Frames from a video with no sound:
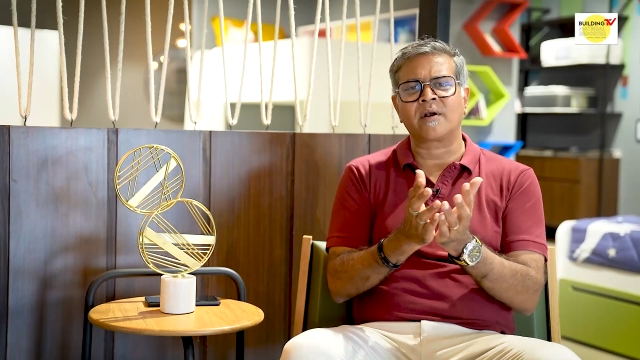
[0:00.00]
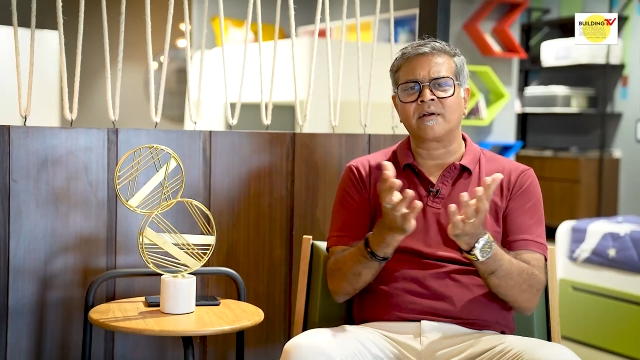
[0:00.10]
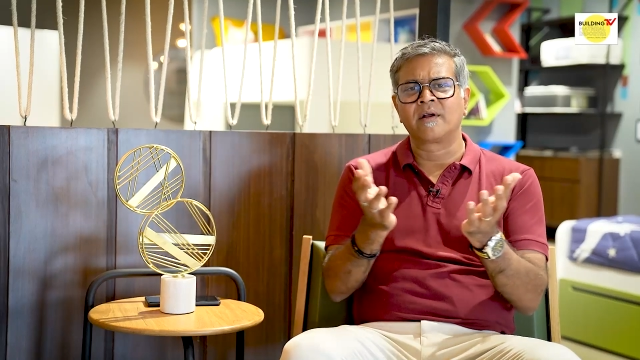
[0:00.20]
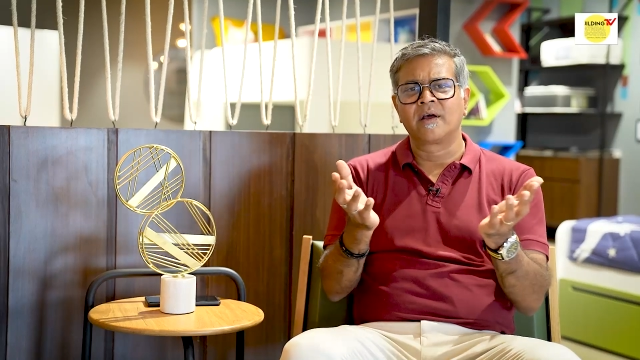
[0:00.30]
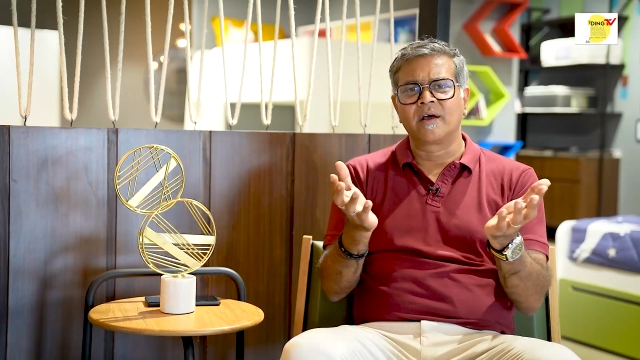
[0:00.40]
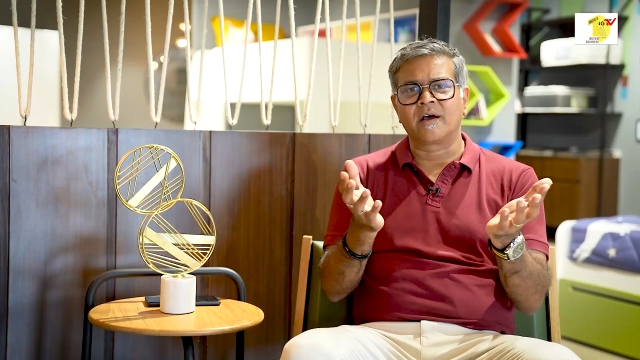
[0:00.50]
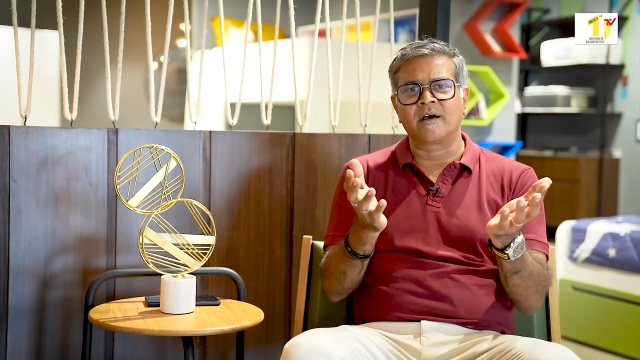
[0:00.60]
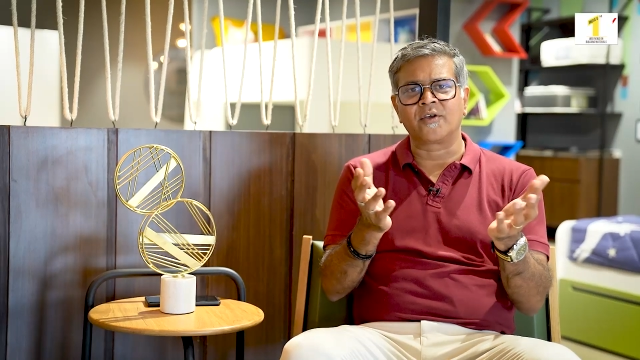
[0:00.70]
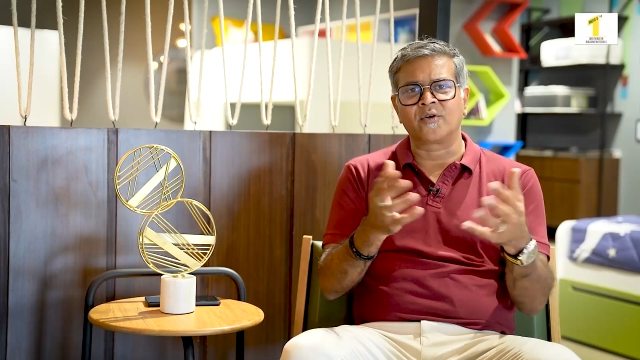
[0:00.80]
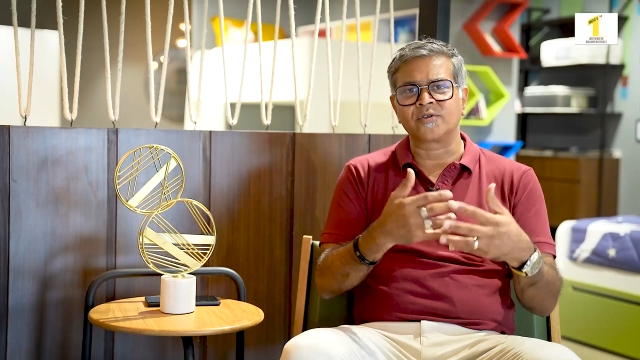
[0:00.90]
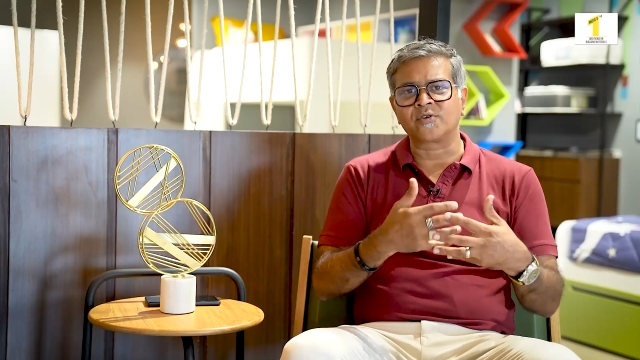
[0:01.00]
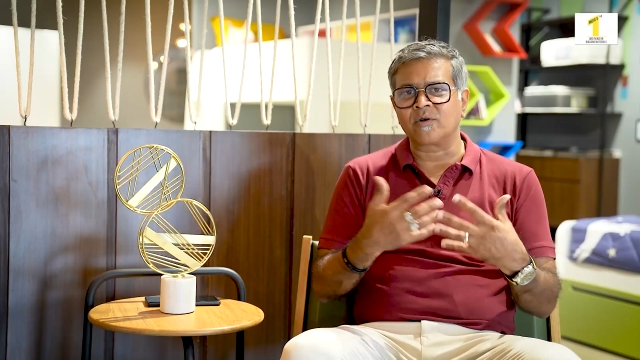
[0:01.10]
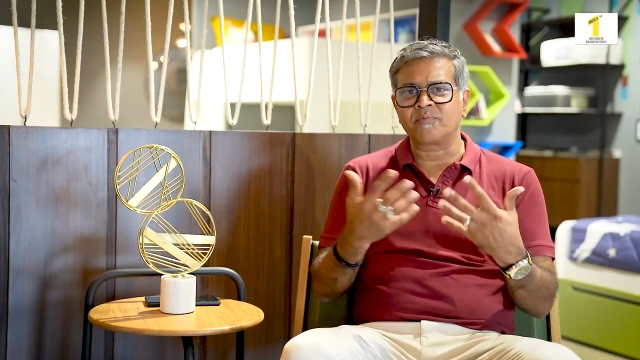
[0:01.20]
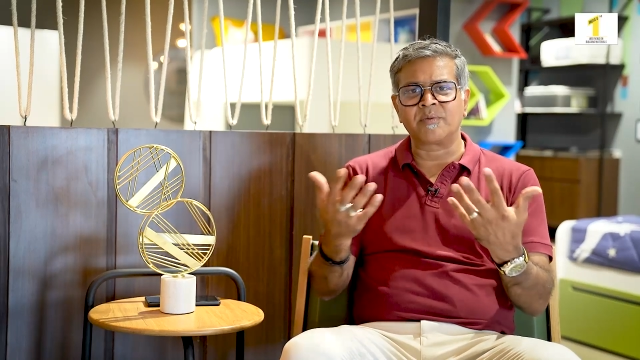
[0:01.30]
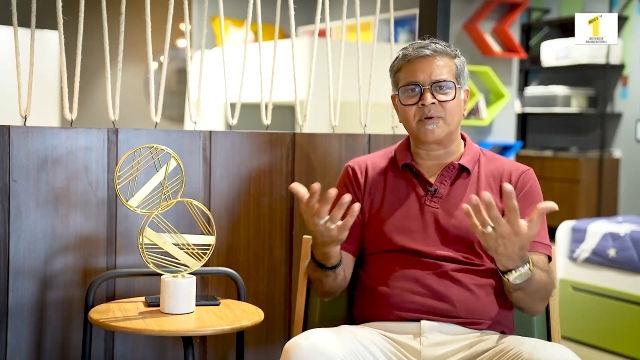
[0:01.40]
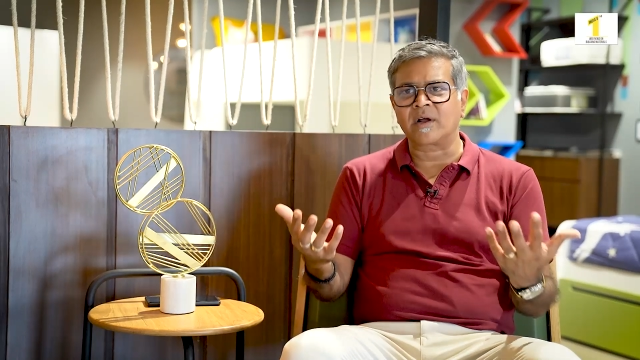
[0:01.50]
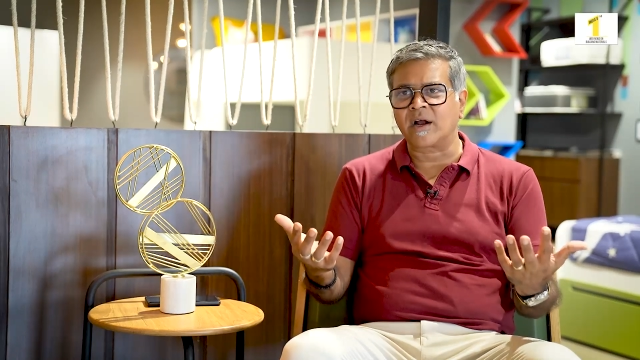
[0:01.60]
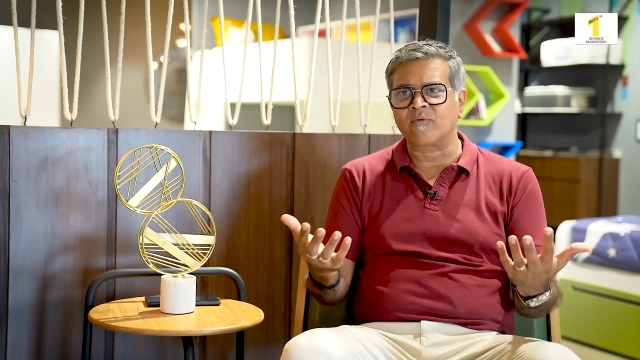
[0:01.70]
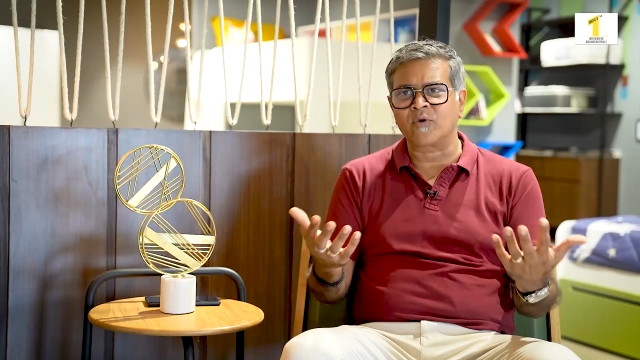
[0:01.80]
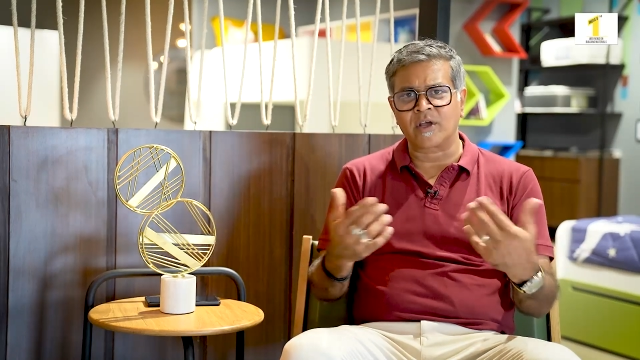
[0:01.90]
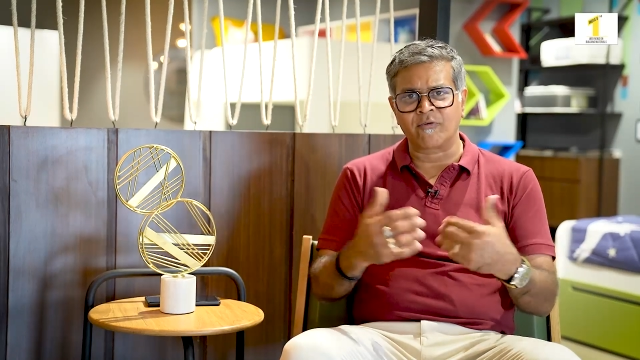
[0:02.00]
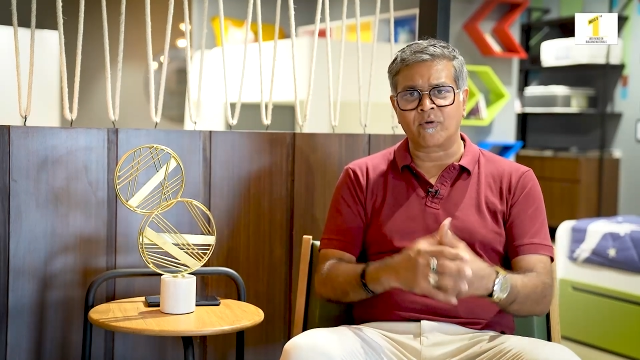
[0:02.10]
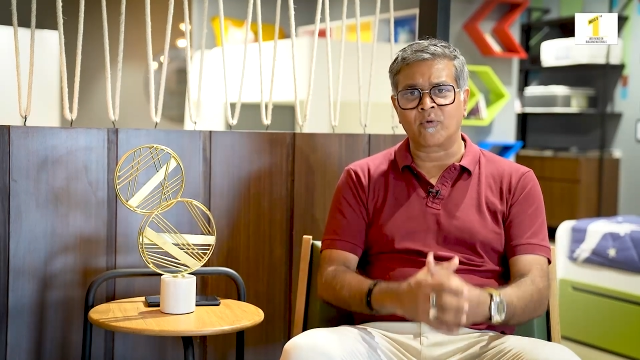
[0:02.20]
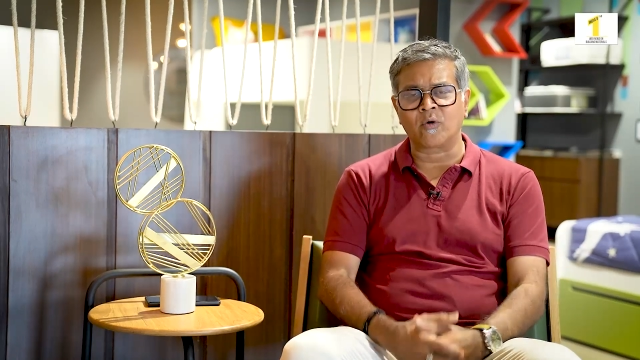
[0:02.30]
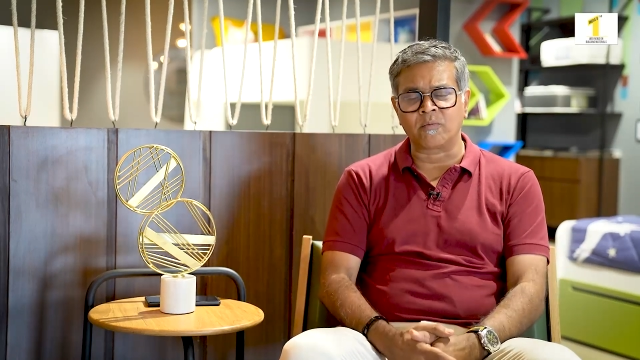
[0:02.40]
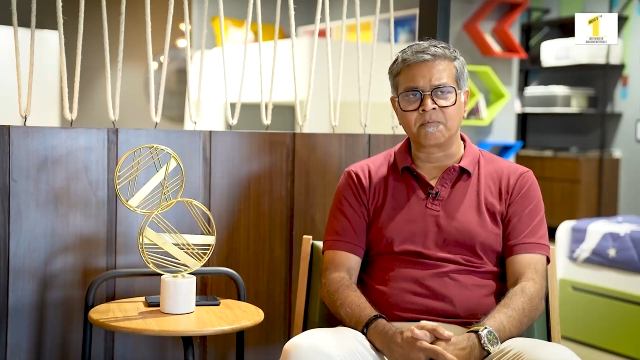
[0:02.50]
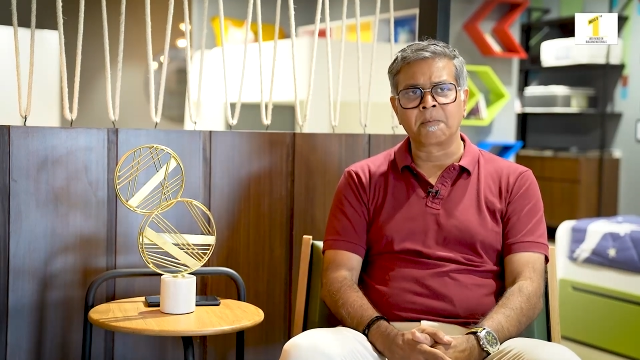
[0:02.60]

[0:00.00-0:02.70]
and it's all people are kind of working from home.